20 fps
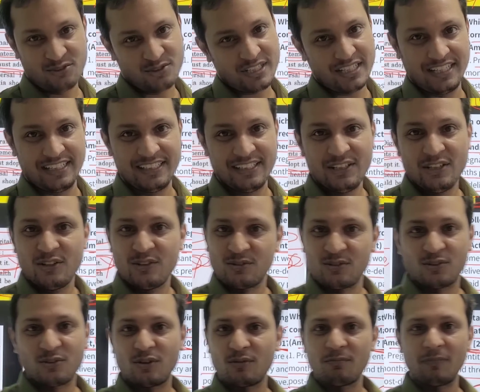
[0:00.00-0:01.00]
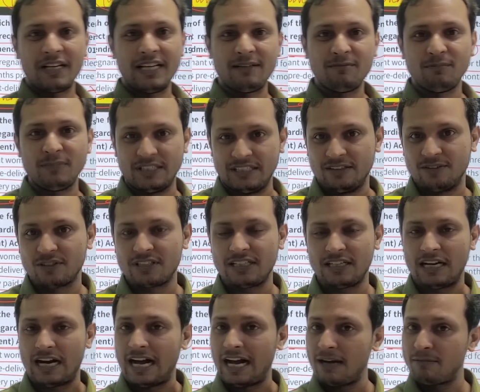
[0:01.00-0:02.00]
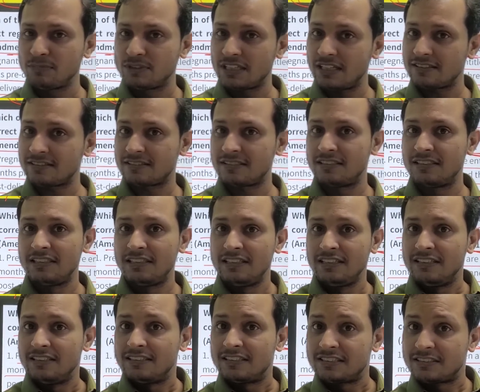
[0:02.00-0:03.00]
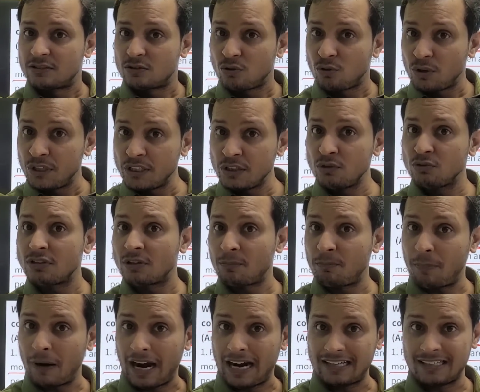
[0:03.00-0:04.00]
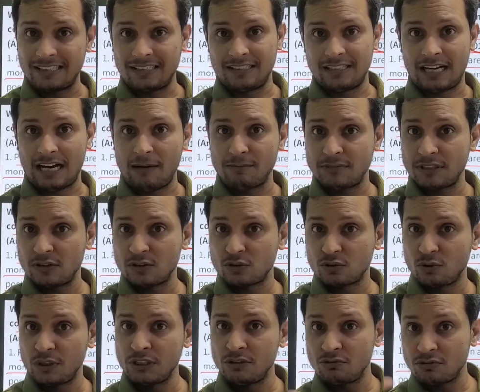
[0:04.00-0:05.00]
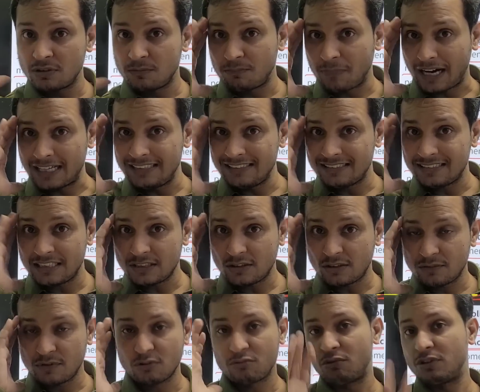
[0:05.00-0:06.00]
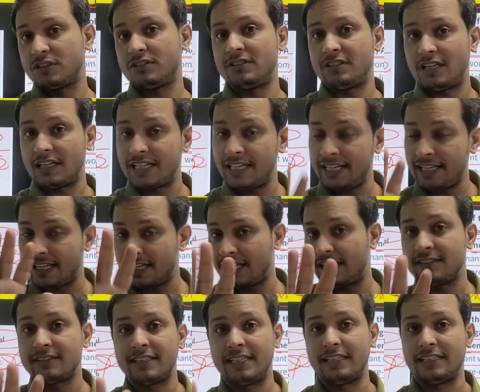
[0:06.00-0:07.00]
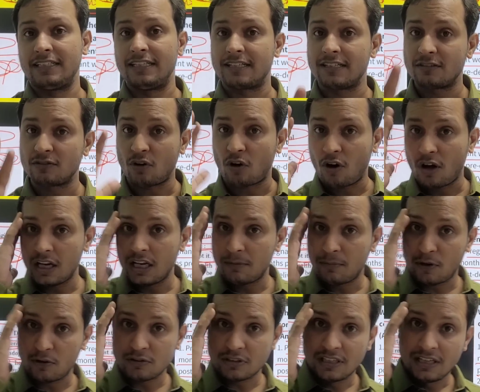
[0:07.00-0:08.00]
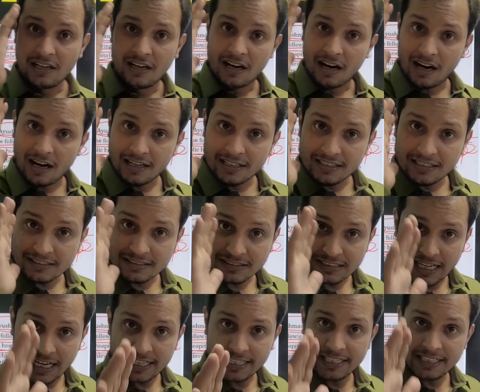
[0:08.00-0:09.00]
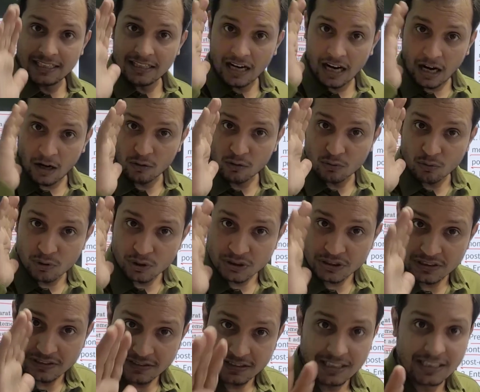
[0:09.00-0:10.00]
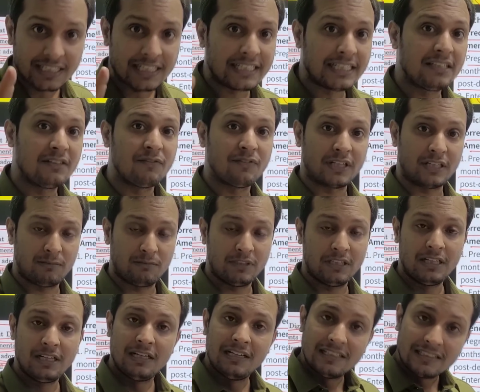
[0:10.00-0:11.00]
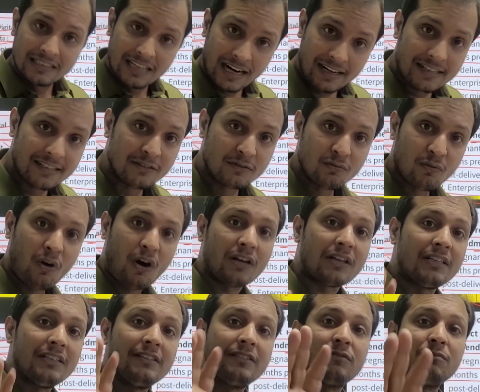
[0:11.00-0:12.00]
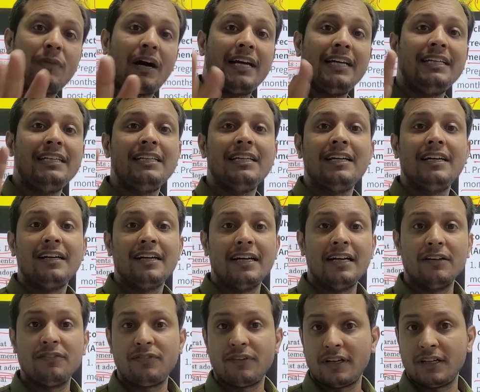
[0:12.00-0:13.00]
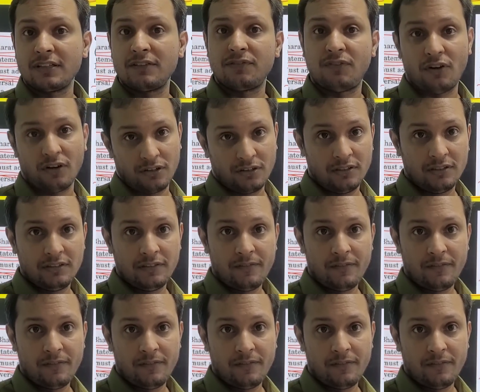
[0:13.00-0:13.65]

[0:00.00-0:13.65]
Okay, so don't blame me. Okay, I am just showing you the pattern. I am just showing you the mindset of the questions. Again and again saying, it is all about understanding how questions are getting framed. That is what is my effort for.